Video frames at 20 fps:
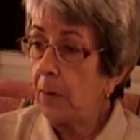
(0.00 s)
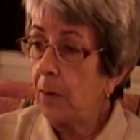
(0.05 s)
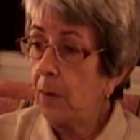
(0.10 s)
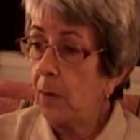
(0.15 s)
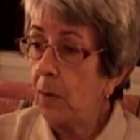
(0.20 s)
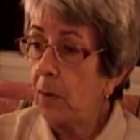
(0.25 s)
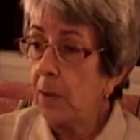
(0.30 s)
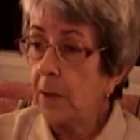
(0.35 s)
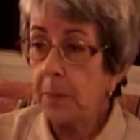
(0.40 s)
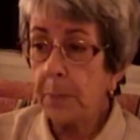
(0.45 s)

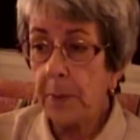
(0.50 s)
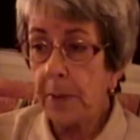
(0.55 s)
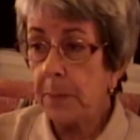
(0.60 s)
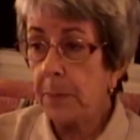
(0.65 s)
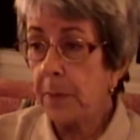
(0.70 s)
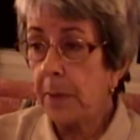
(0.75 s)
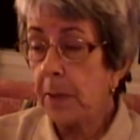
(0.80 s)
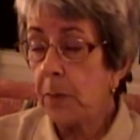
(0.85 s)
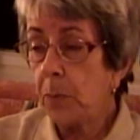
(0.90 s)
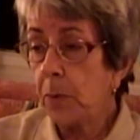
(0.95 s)
all the
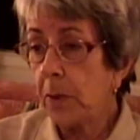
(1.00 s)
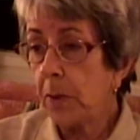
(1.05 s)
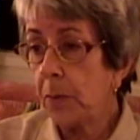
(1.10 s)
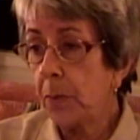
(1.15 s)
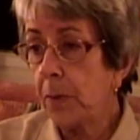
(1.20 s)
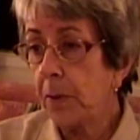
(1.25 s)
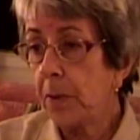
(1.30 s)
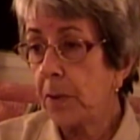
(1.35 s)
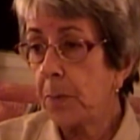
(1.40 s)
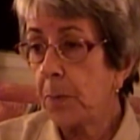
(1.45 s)
people he worked
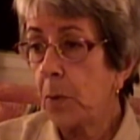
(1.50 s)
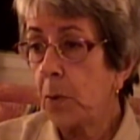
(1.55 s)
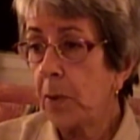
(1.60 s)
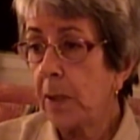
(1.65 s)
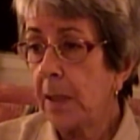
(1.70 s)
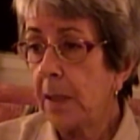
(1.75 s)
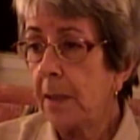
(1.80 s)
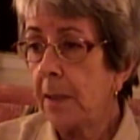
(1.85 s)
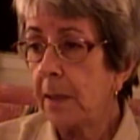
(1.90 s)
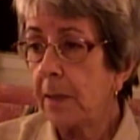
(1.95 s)
with spoke
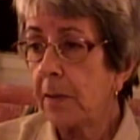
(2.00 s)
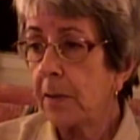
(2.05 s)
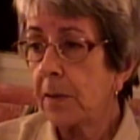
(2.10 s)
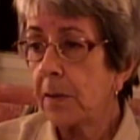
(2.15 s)
English.